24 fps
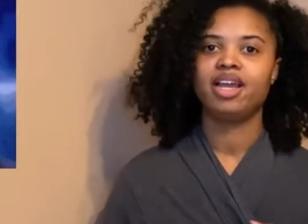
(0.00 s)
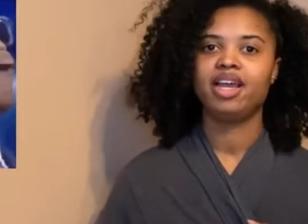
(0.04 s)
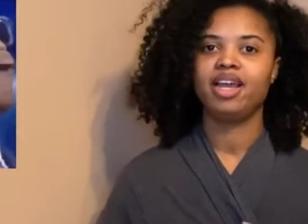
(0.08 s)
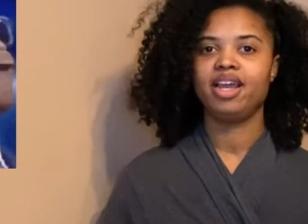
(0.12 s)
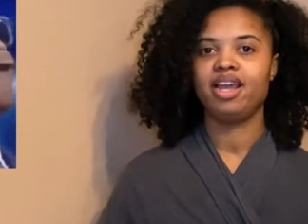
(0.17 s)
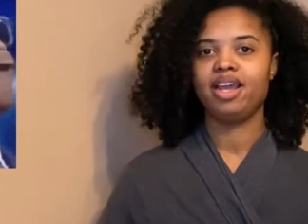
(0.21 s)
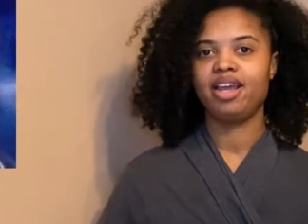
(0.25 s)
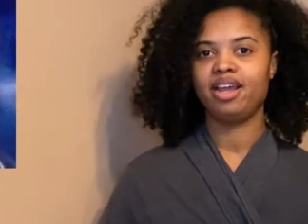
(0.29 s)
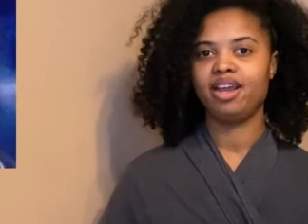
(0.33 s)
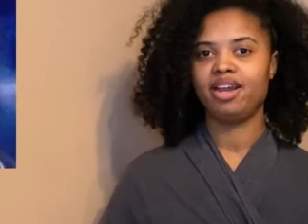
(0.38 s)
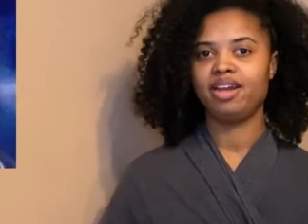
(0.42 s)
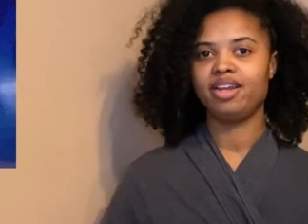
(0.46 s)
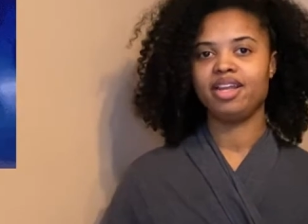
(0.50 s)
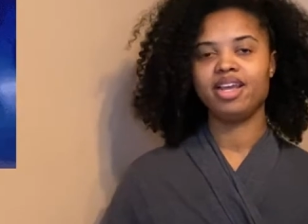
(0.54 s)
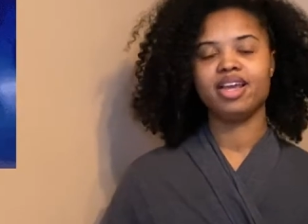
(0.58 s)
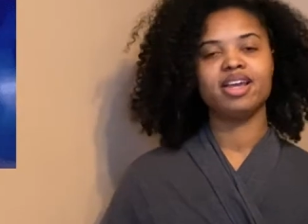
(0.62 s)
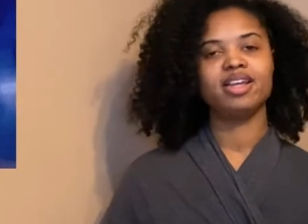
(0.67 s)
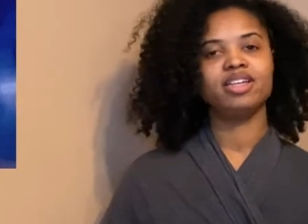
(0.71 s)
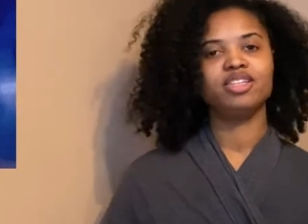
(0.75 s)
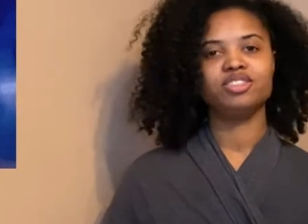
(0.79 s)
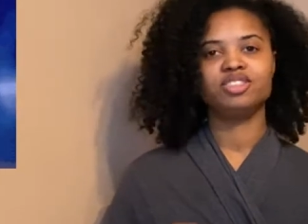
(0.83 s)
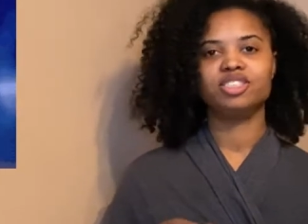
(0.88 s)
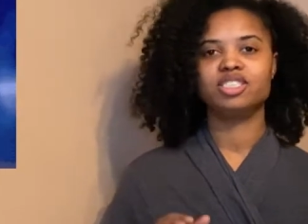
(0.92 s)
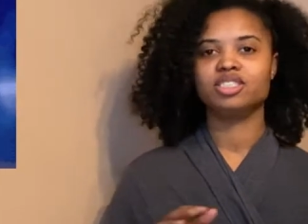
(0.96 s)
and yeah,
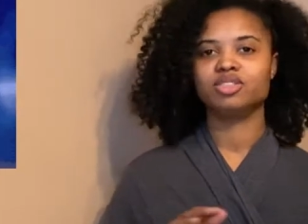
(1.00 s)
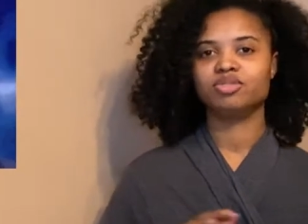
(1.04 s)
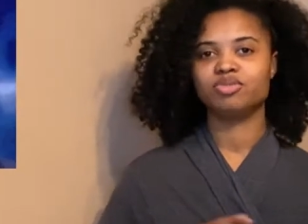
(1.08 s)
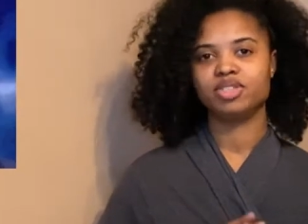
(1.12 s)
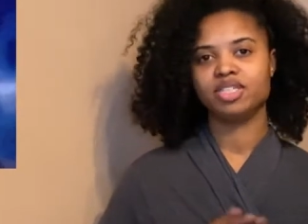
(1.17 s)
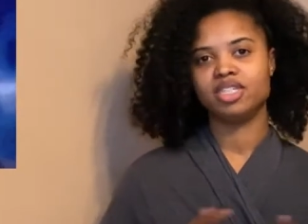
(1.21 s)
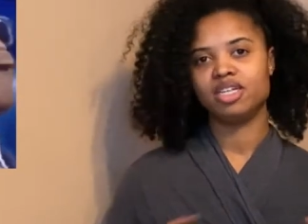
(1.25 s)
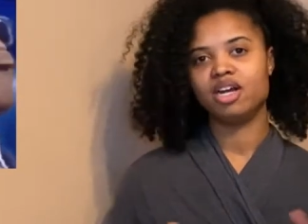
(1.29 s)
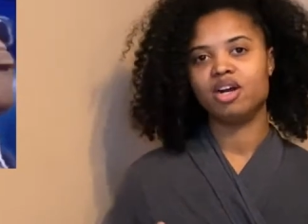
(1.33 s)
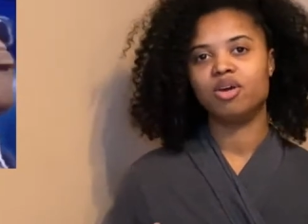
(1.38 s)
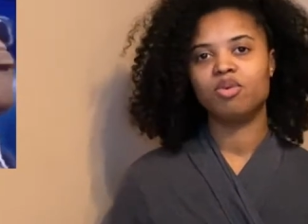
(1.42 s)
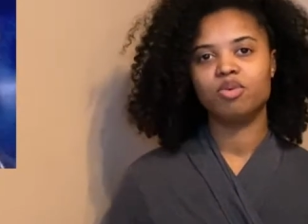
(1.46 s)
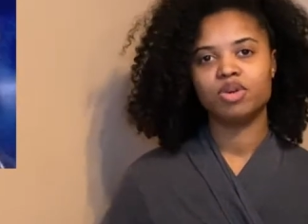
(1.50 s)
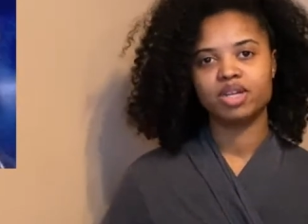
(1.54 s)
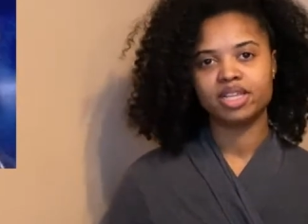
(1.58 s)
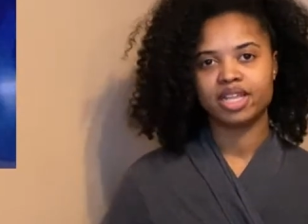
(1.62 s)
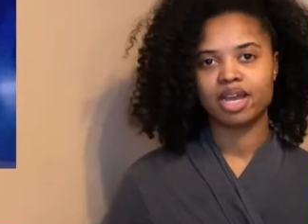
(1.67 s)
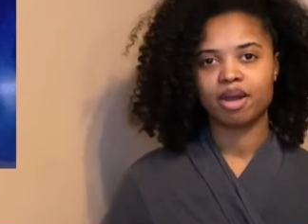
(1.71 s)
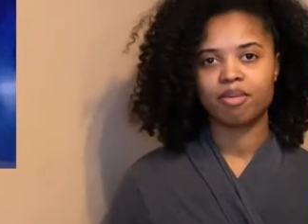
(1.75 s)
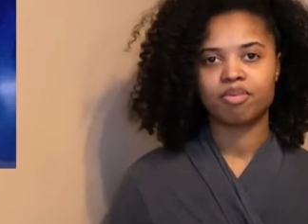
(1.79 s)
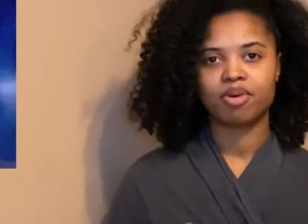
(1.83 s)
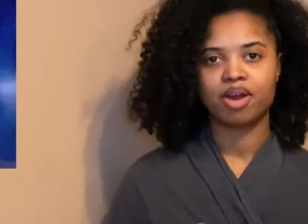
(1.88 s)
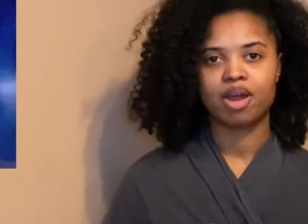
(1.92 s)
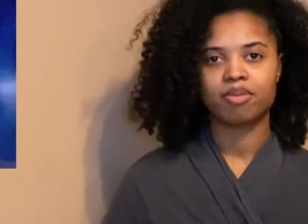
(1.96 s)
you just really don't want
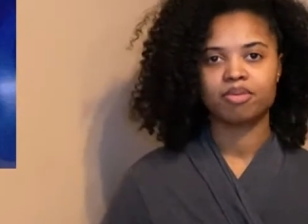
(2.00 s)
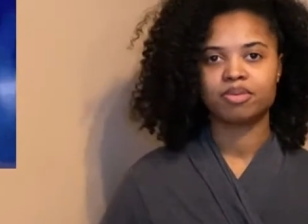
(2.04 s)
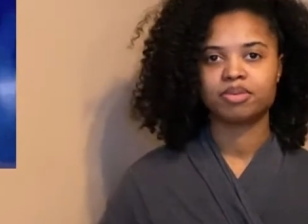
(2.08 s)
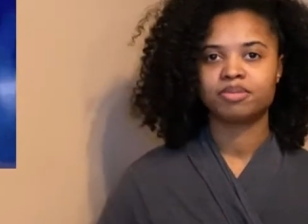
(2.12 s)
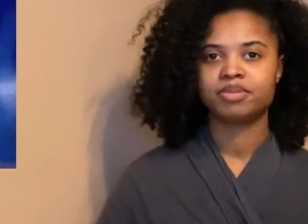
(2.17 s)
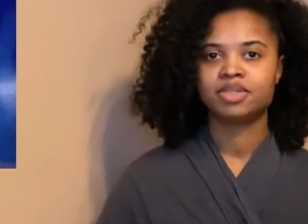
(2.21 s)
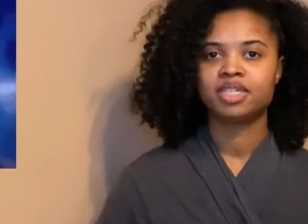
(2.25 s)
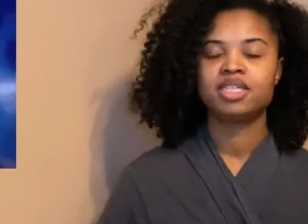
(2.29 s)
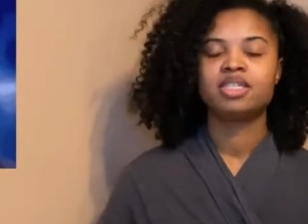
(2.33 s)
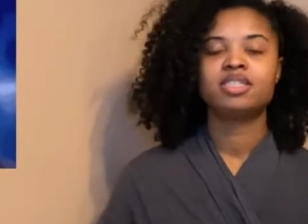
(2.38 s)
that problem.